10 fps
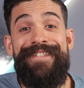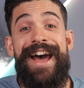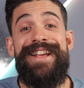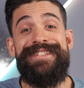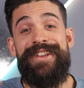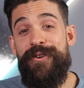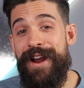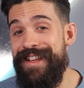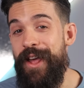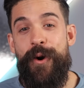And that is
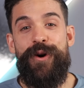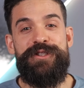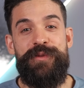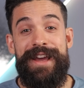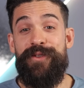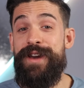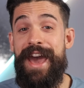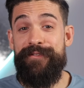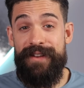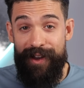already the whole trick. We
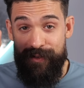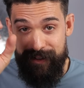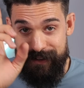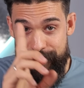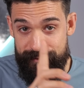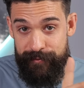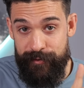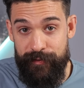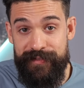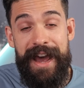have now different
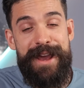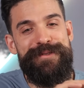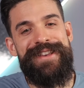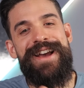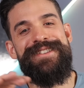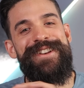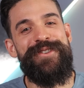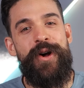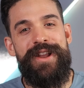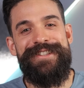font types, sizes,
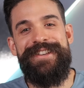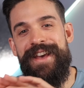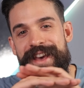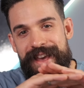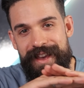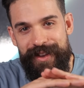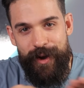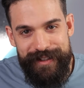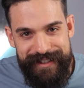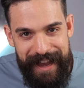and colors
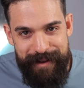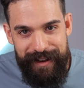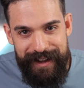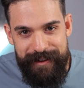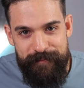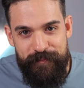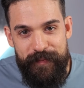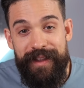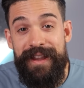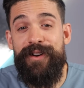on the same line.
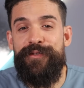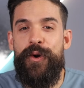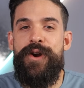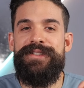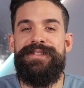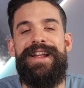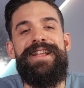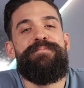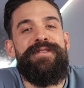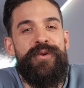Now, of course, a
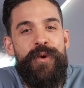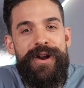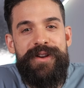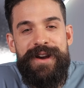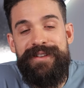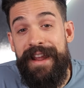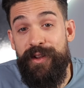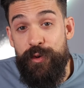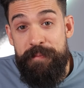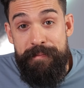little bit of a workaround, and
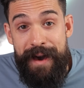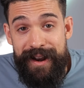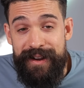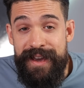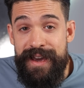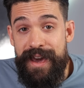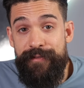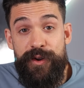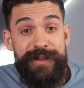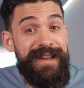it would be better
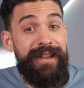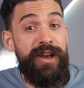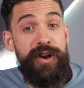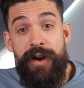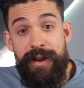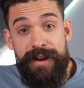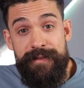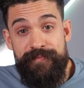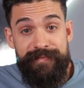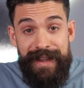if you could set the
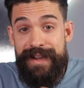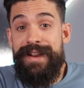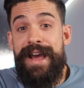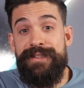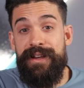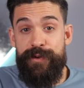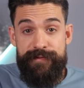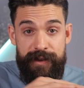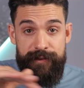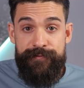color like in Excel
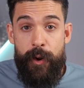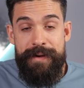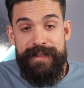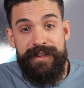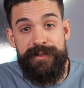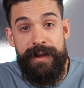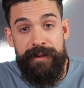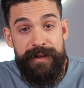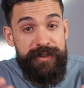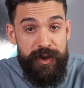with a formatting string.
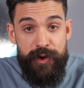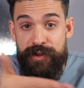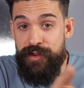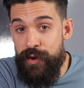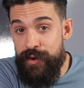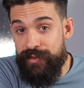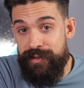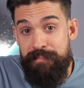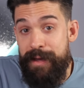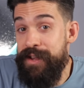So you could
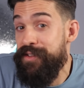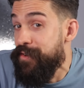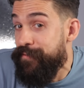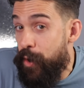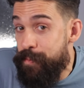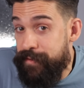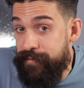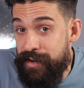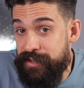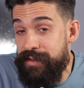use maybe the format
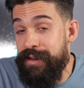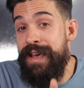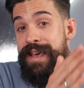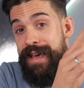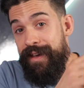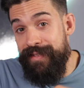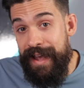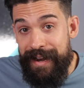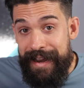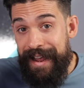function, and
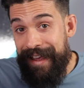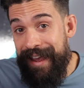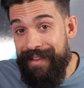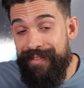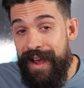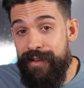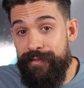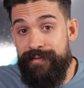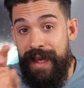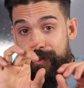then inside
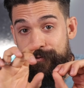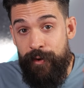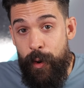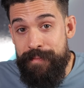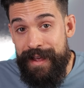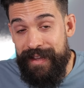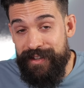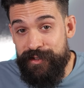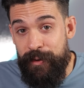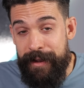of that
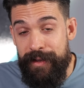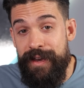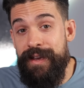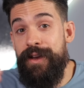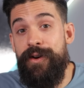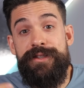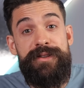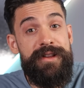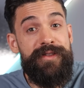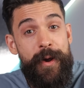formatting string,
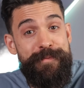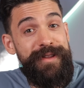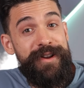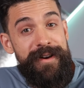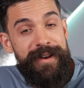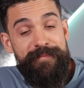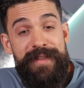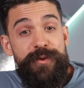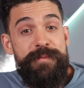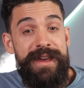also determine the color.
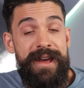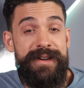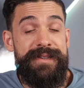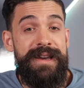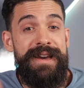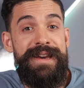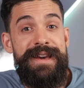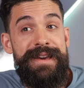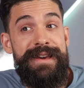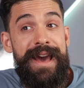That would be nice.
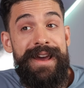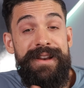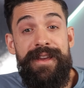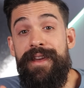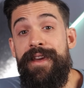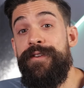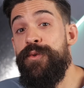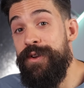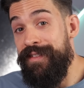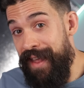And if you
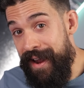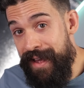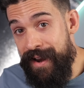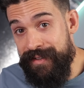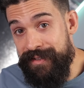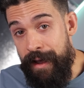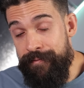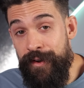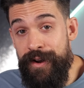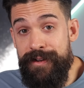would take that a step
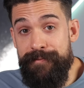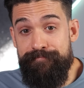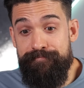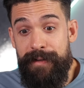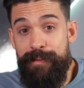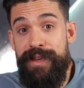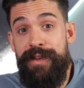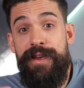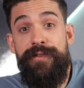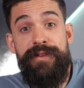further,
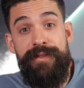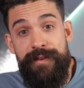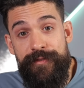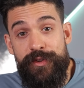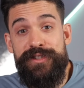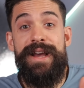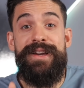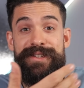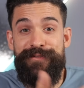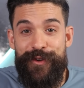maybe even the font
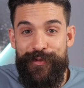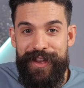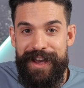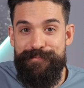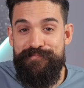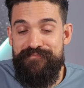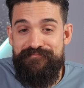size and font type.